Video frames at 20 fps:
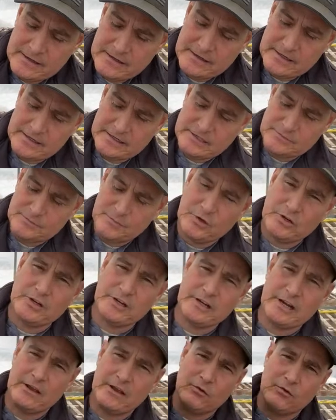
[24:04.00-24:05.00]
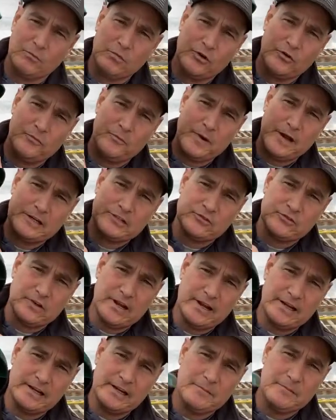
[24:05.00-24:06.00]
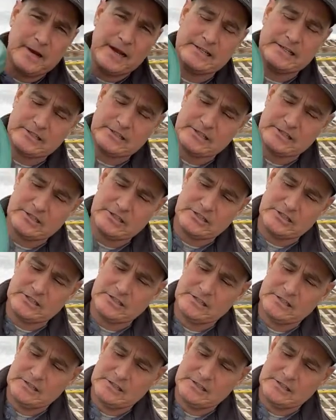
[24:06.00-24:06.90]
is putting together Bloommaster hanging baskets.